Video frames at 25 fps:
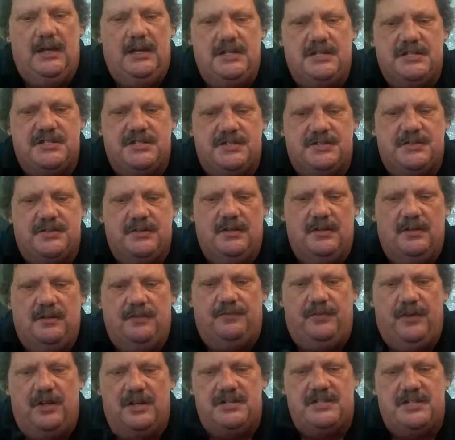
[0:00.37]
Guys,
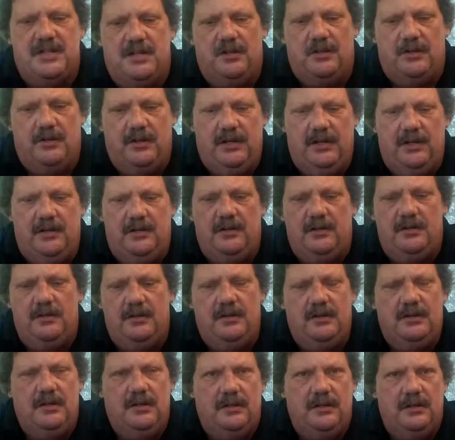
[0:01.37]
Frank Zaylor
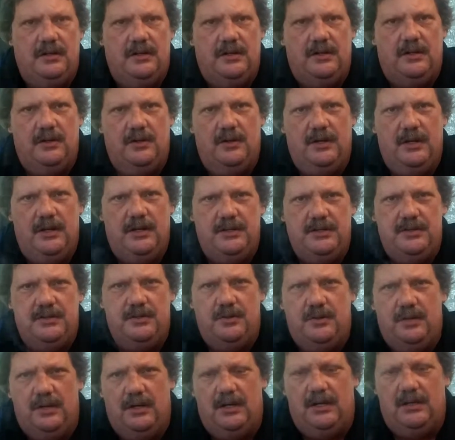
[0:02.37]
here. I'm going to go ahead and
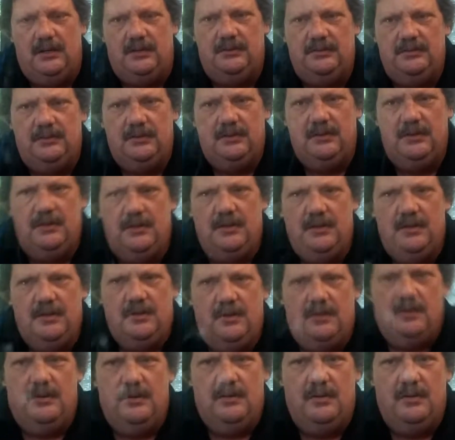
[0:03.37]
do a
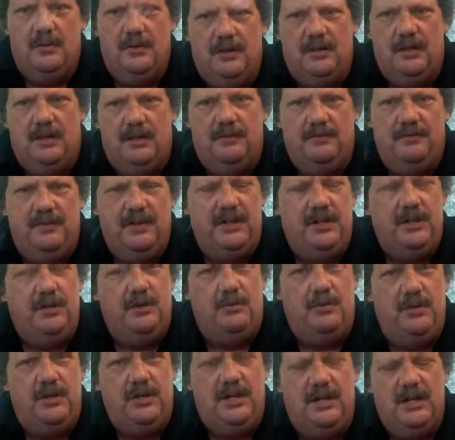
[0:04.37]
video
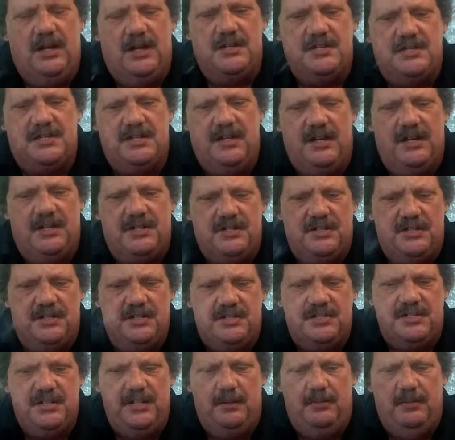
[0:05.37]
where you guys can actually
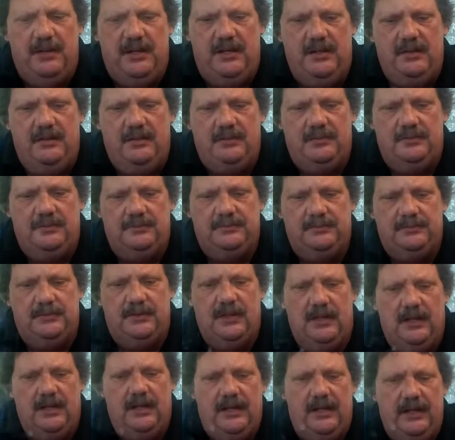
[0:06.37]
see me,
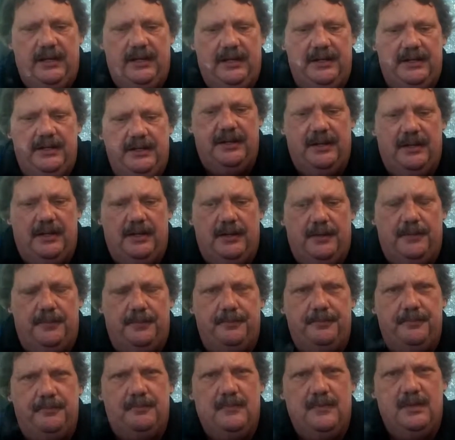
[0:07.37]
and
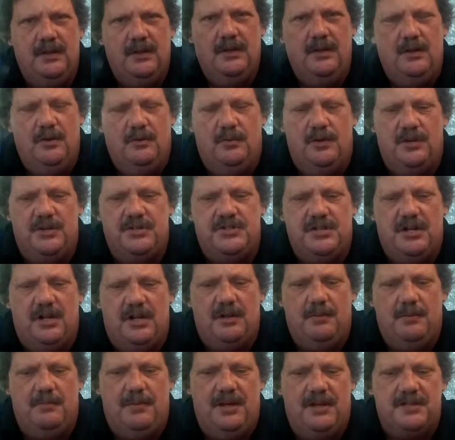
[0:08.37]
want to
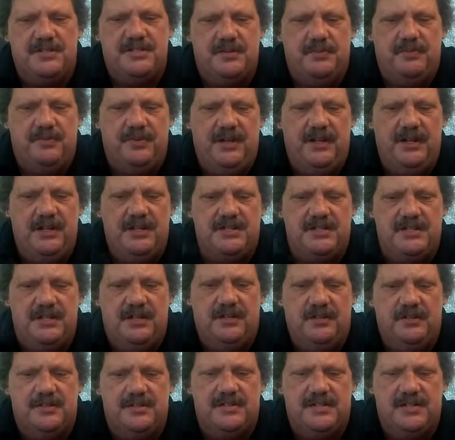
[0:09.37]
talk about some things
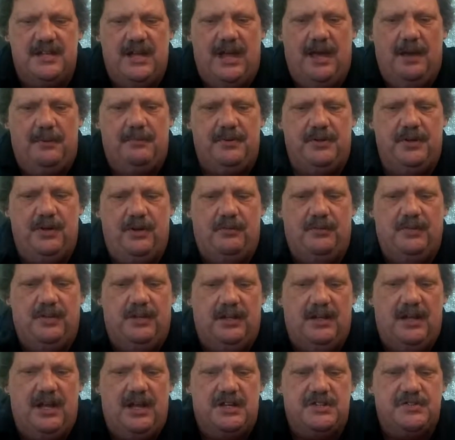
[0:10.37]
that's happened over the
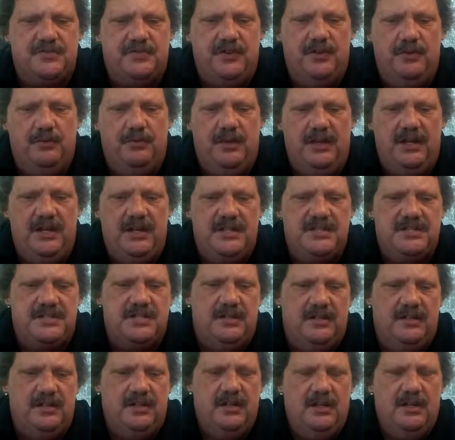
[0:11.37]
last few weeks
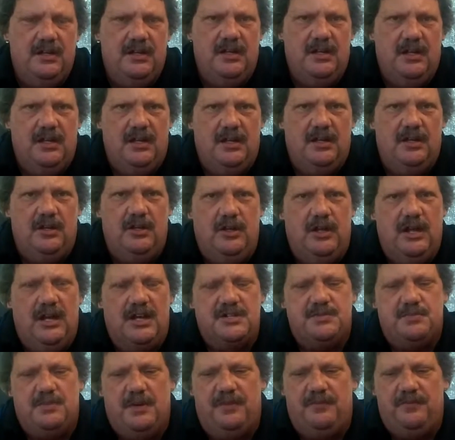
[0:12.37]
and you
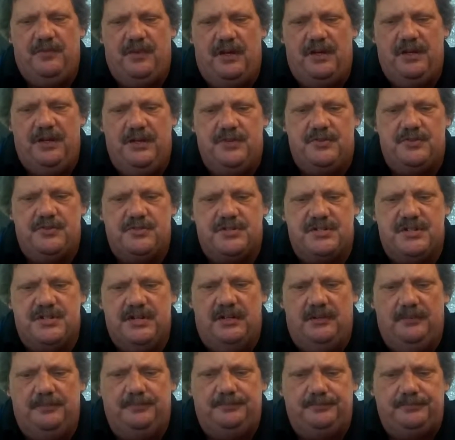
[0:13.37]
guys might find
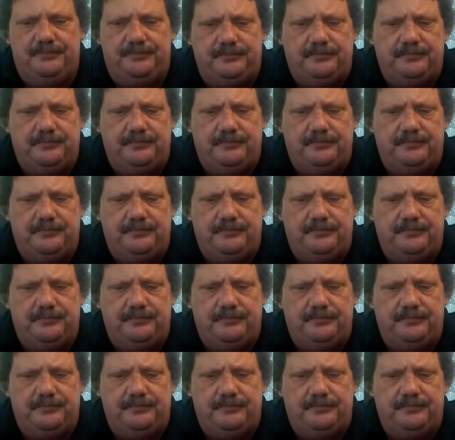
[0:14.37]
interesting.